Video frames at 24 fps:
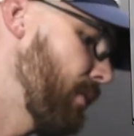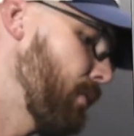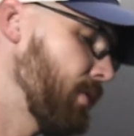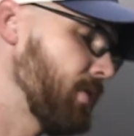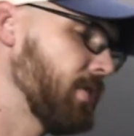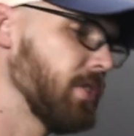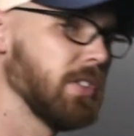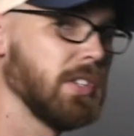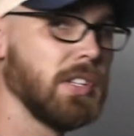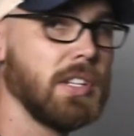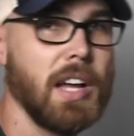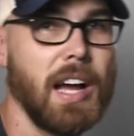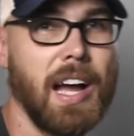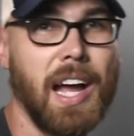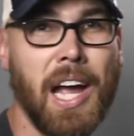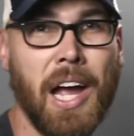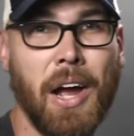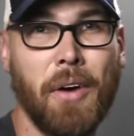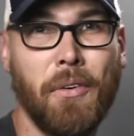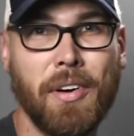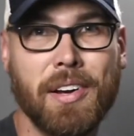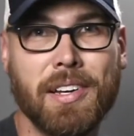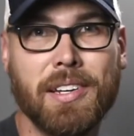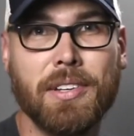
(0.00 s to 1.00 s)
which is not
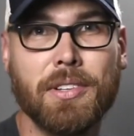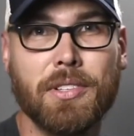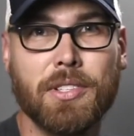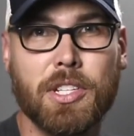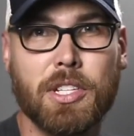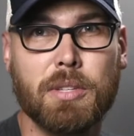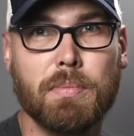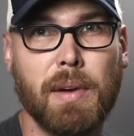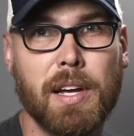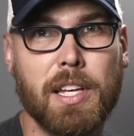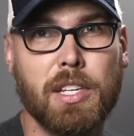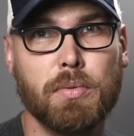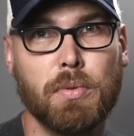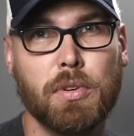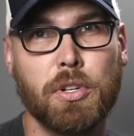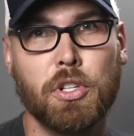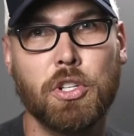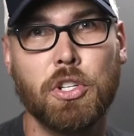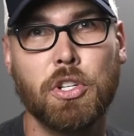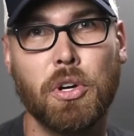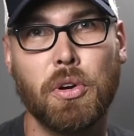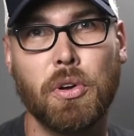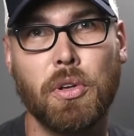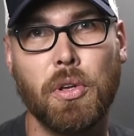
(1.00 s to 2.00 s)
how I'd use this, but I just want to
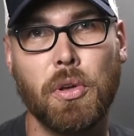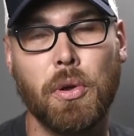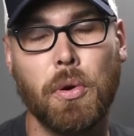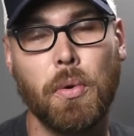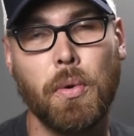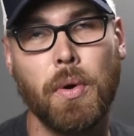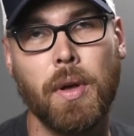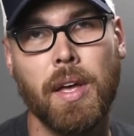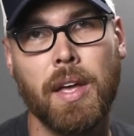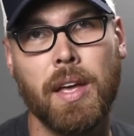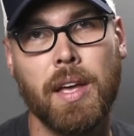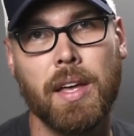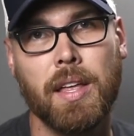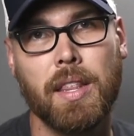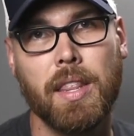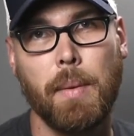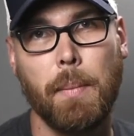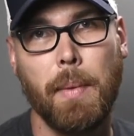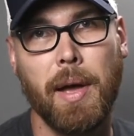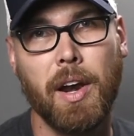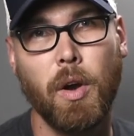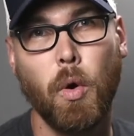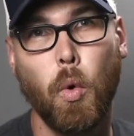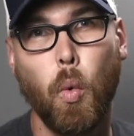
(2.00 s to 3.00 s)
show you the
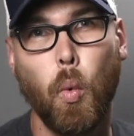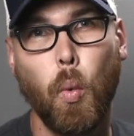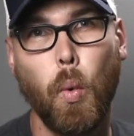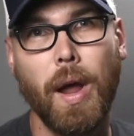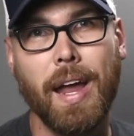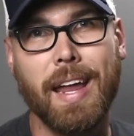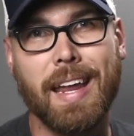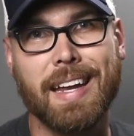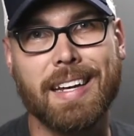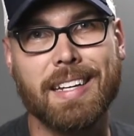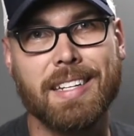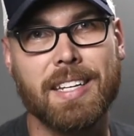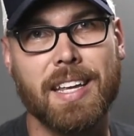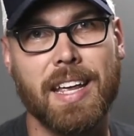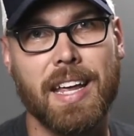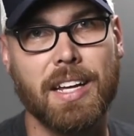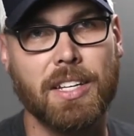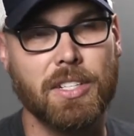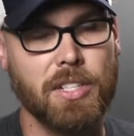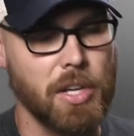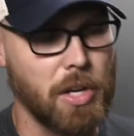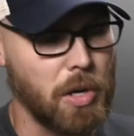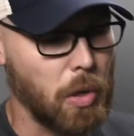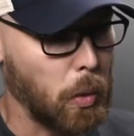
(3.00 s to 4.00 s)
amount of weight it
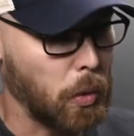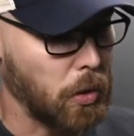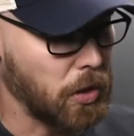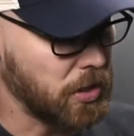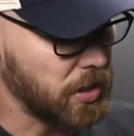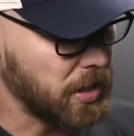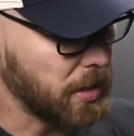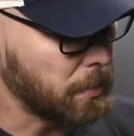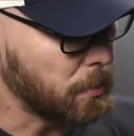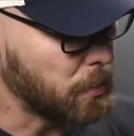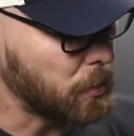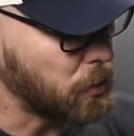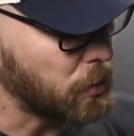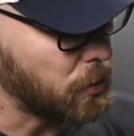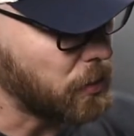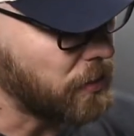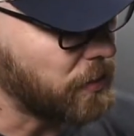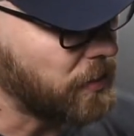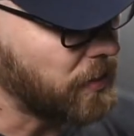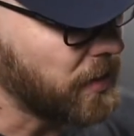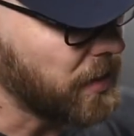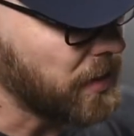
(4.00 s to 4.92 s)
takes in order to move